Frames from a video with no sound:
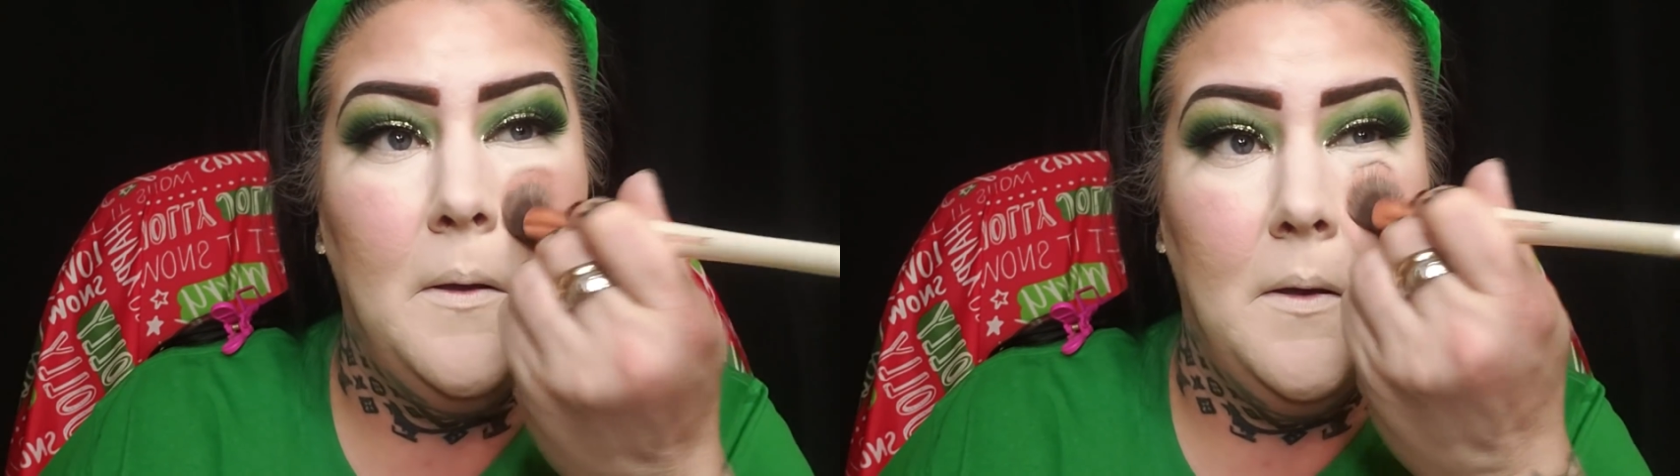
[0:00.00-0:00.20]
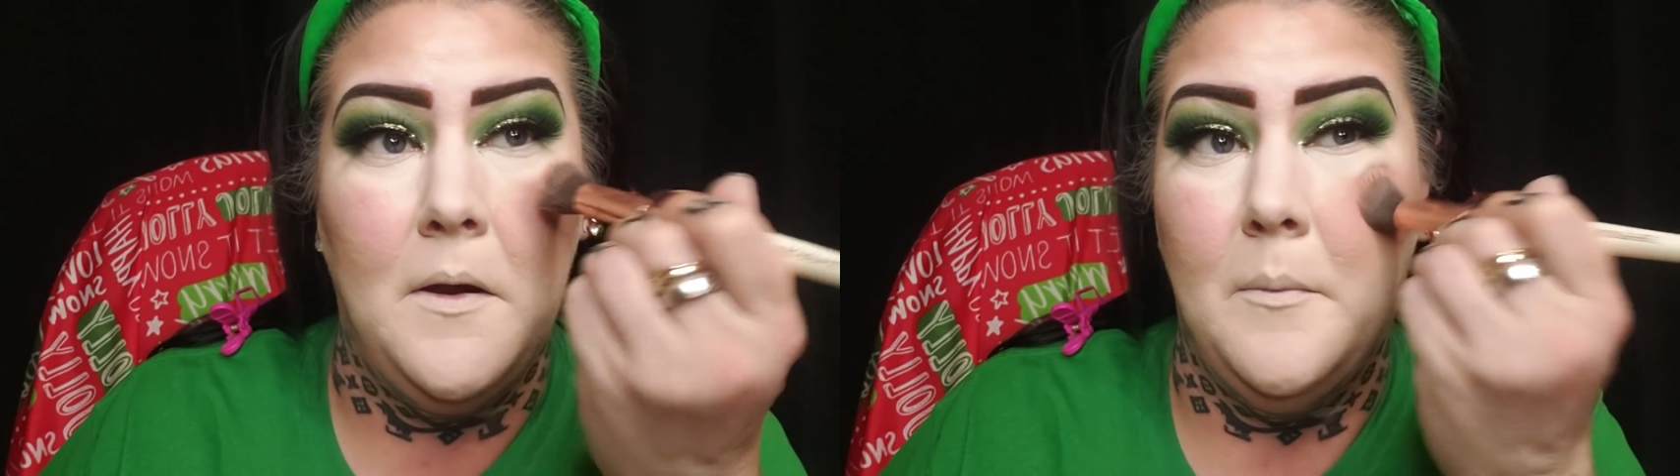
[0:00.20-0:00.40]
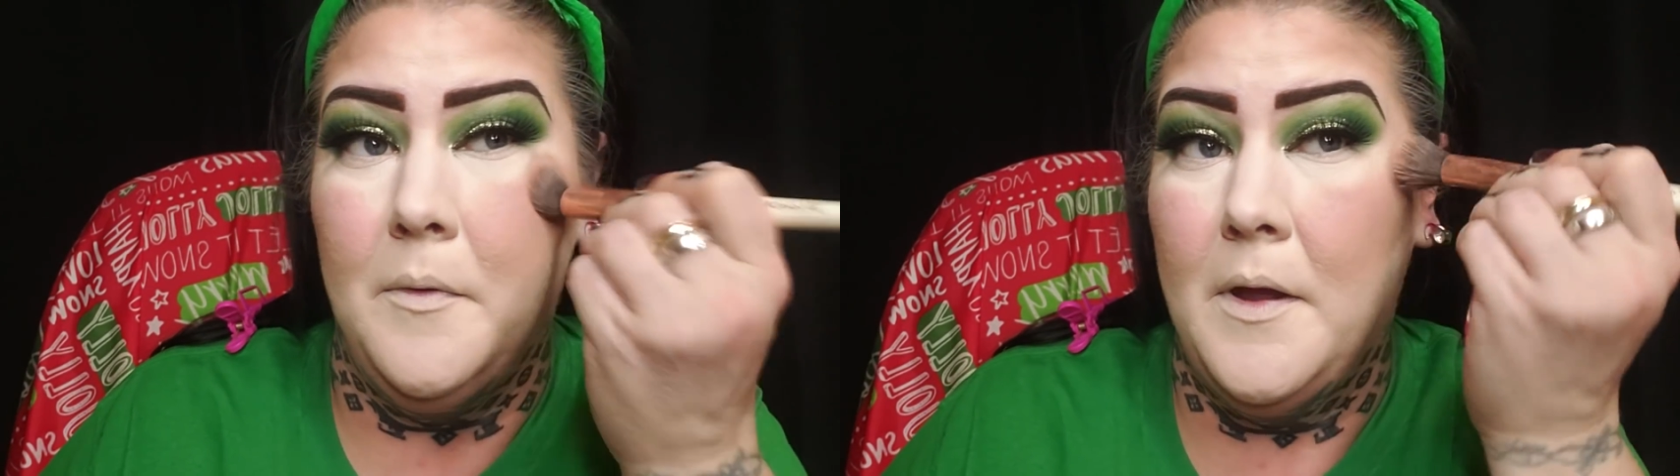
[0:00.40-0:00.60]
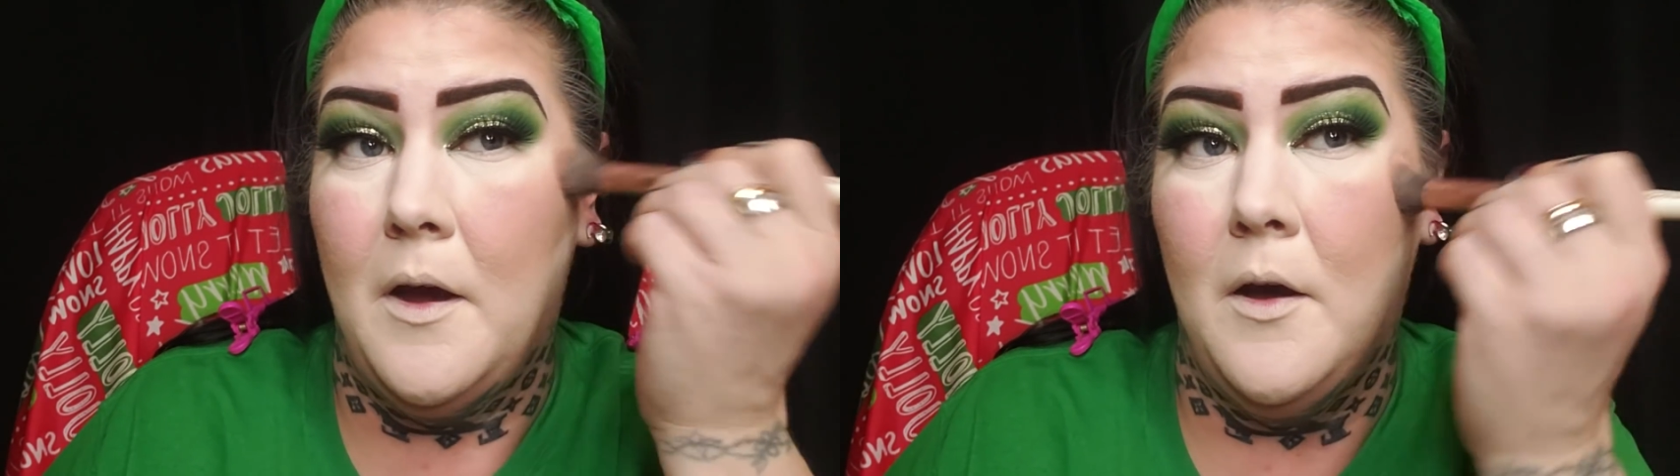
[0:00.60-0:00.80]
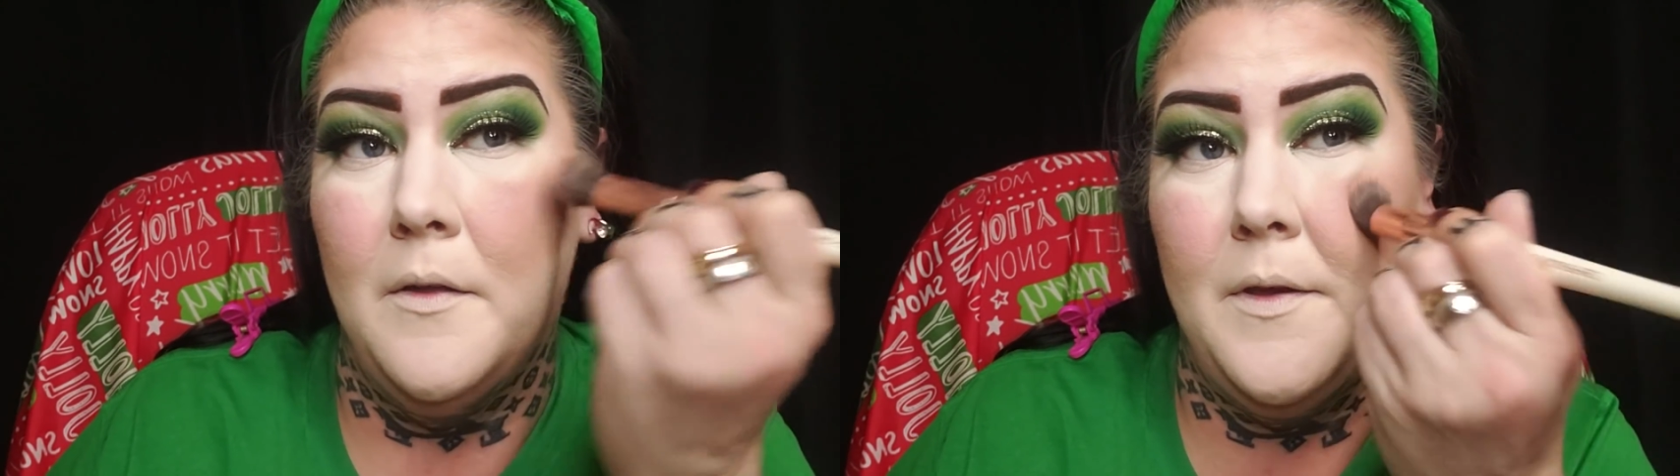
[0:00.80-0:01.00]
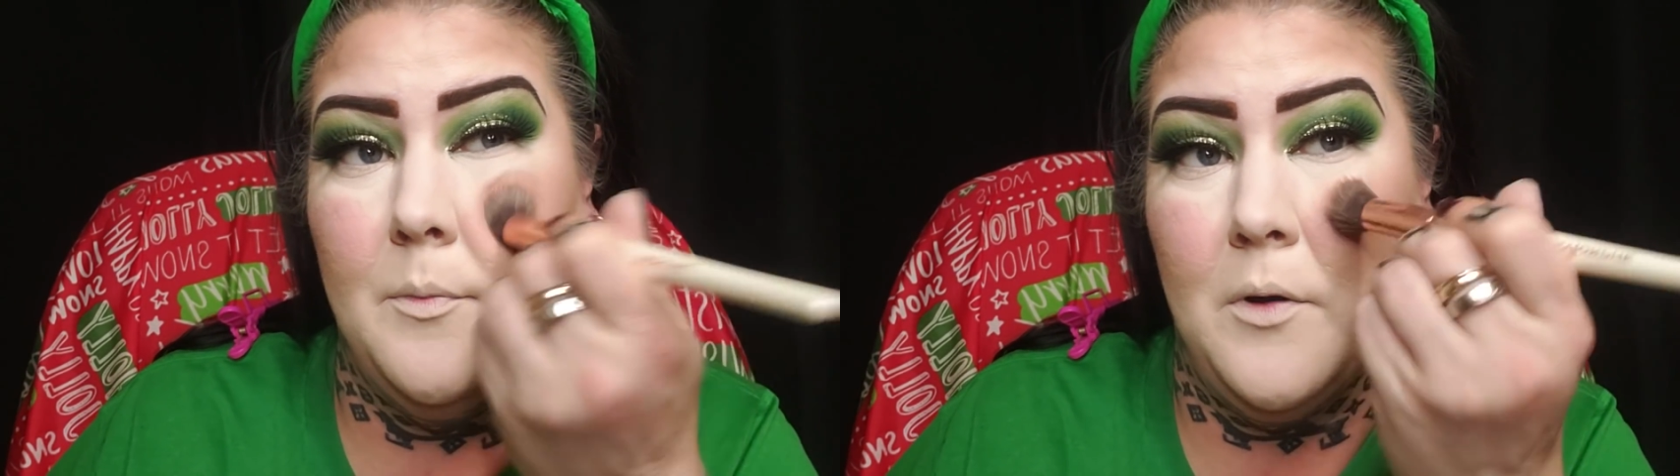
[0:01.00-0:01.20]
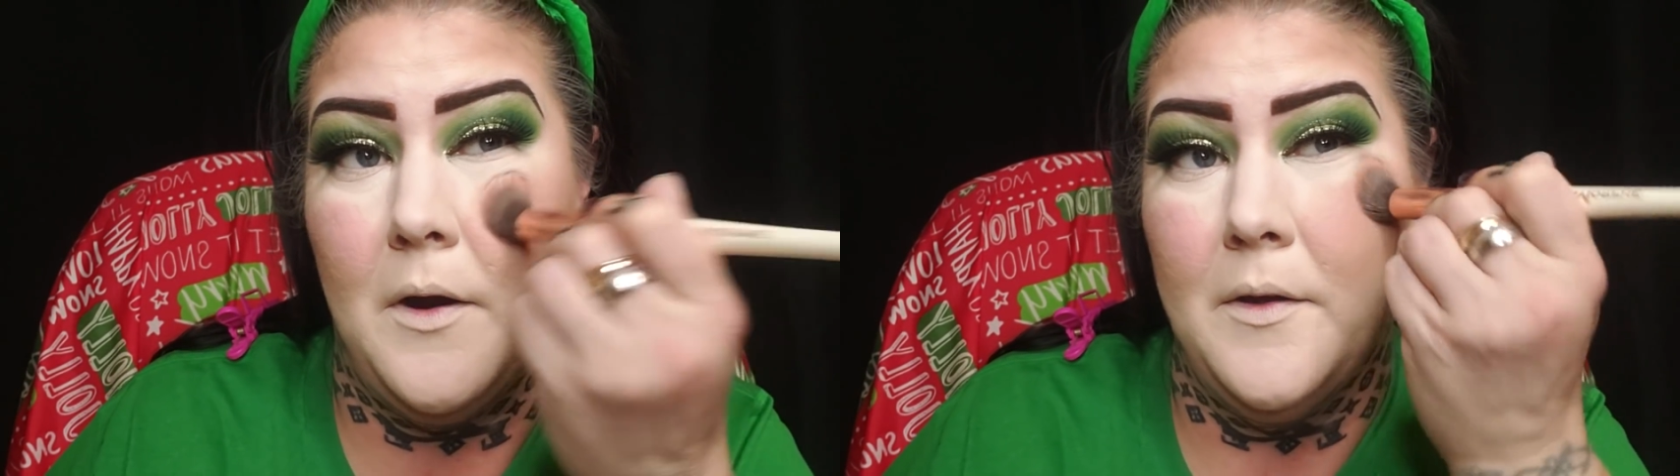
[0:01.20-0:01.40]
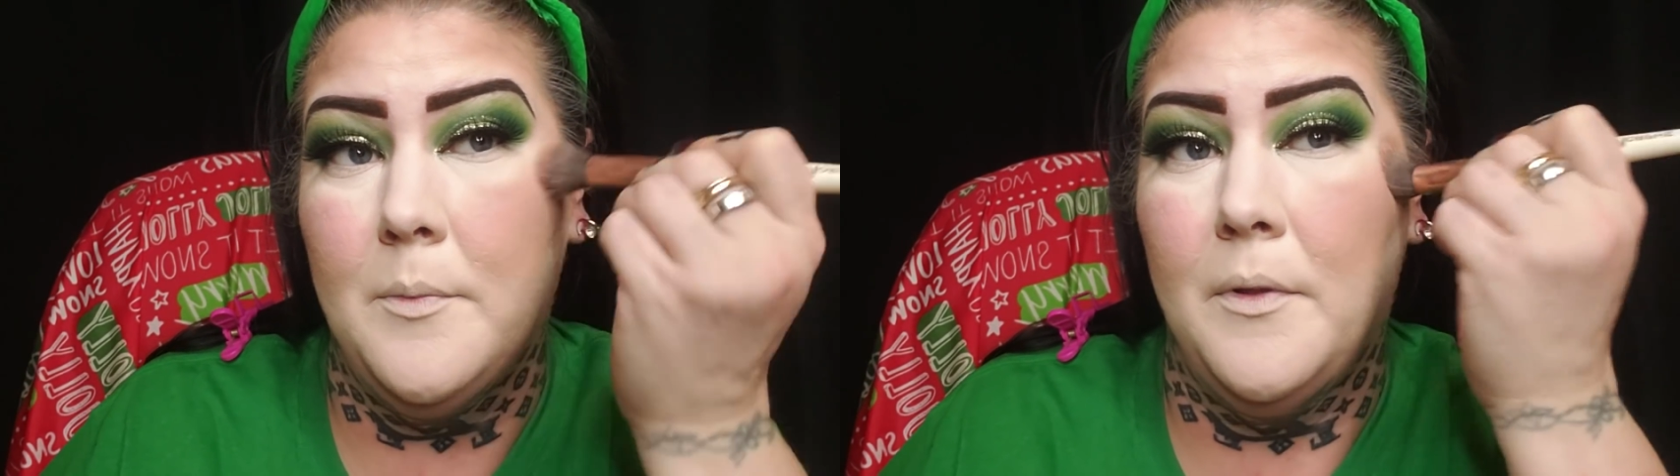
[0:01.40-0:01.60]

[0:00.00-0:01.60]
And all these products